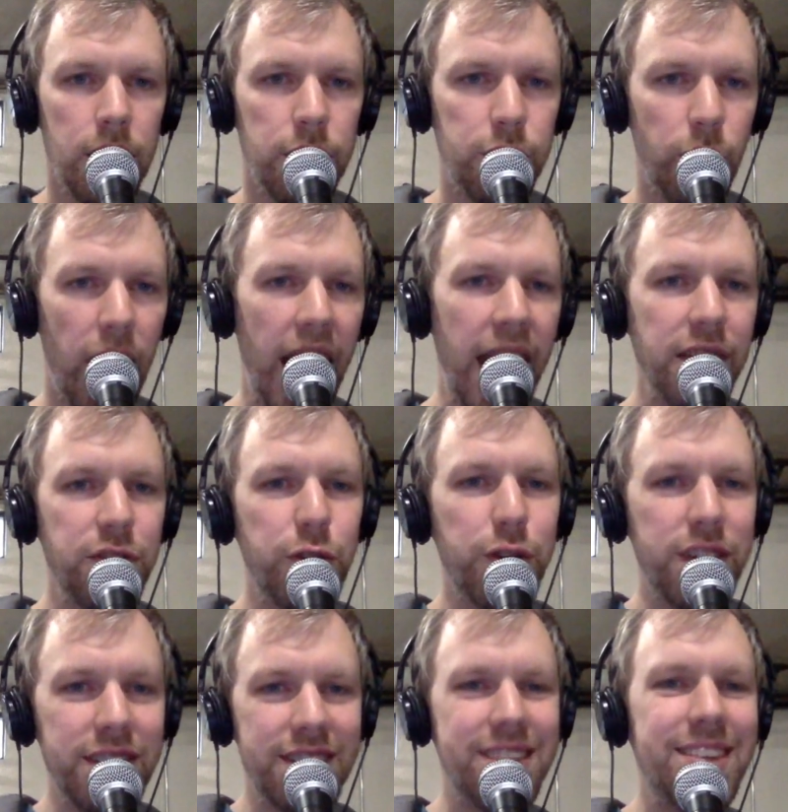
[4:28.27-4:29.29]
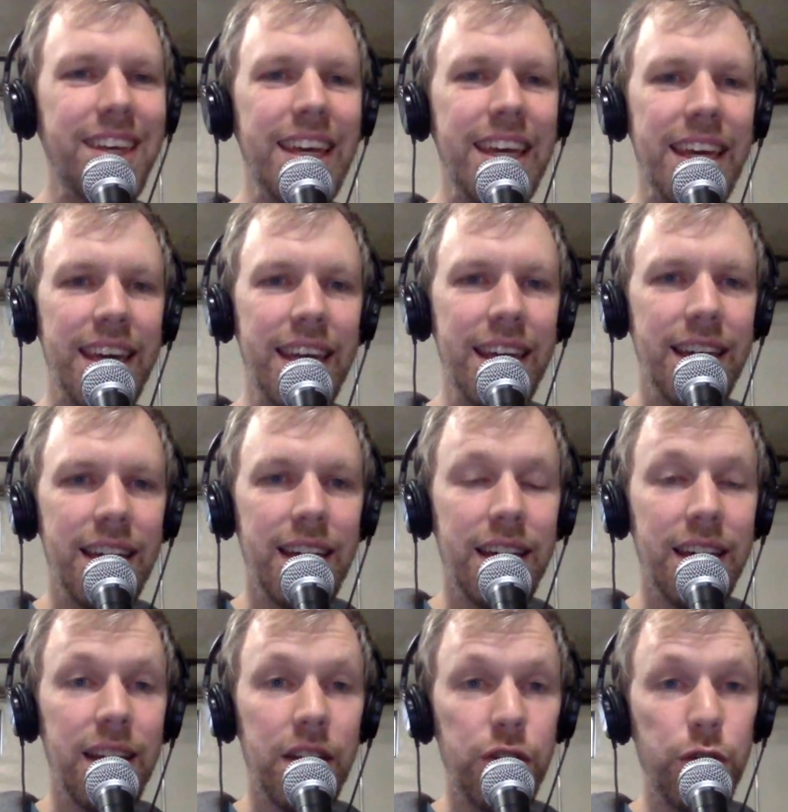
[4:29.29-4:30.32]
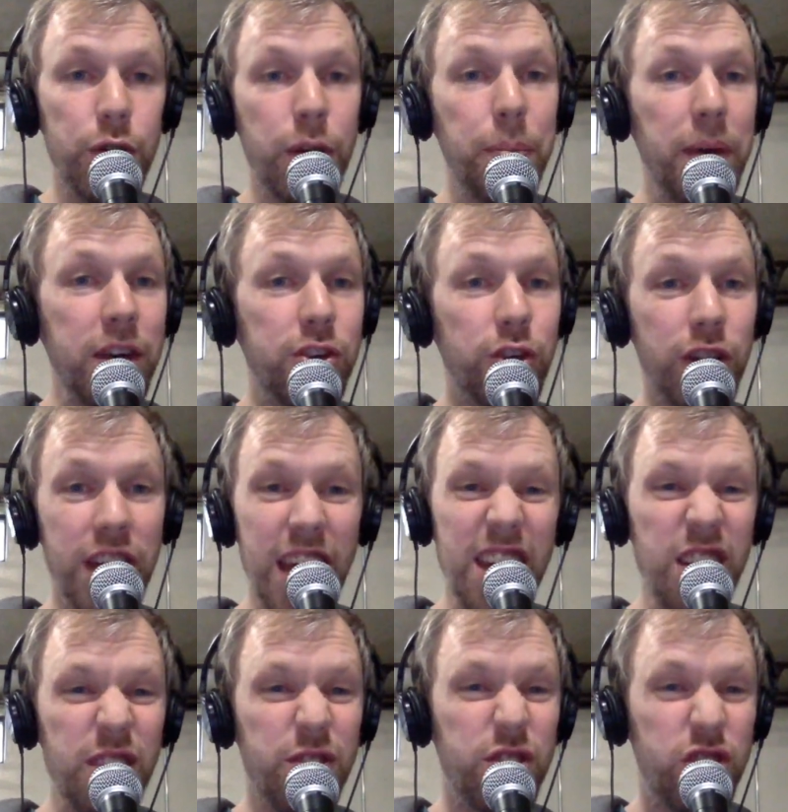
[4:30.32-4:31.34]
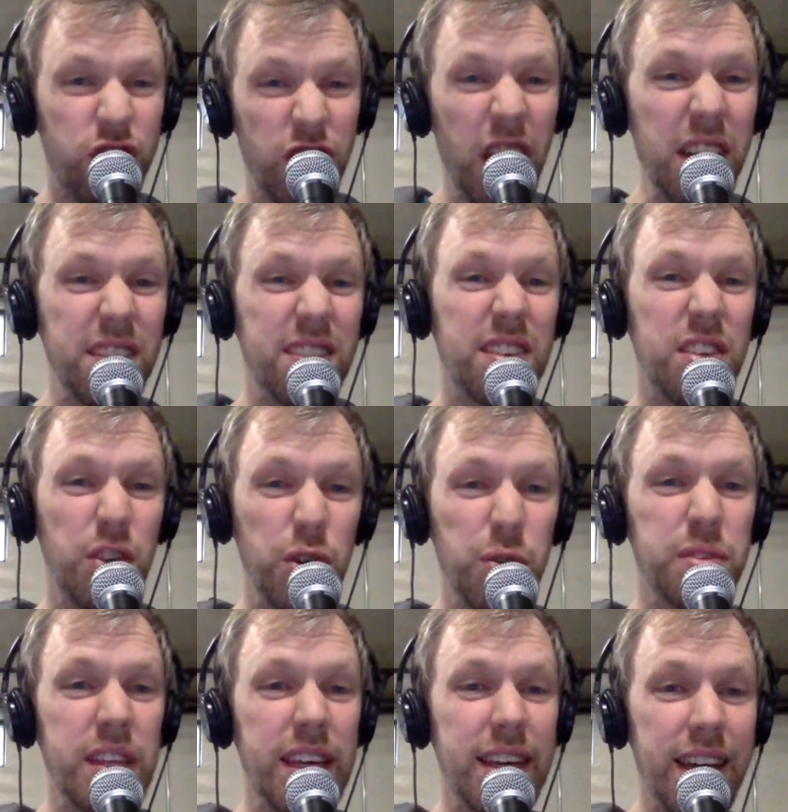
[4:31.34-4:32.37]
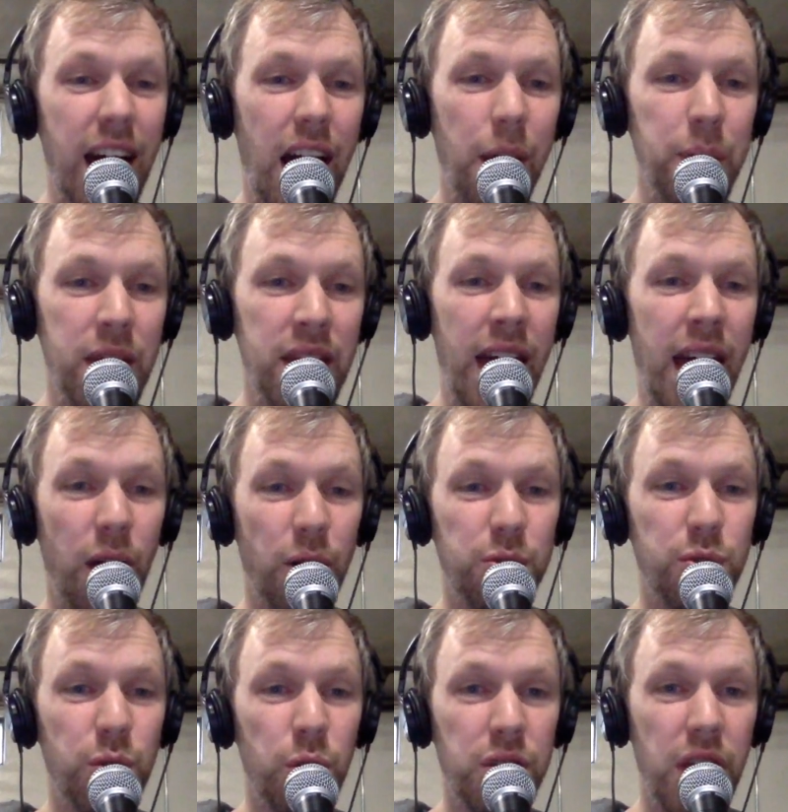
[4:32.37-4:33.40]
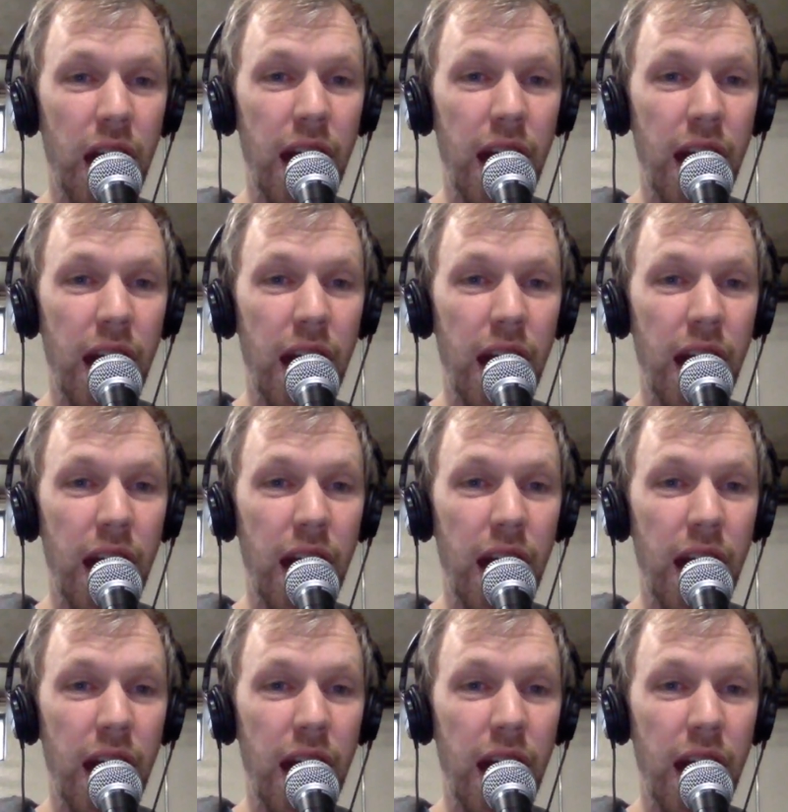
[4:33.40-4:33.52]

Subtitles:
So as you can see, you can be creative just using common household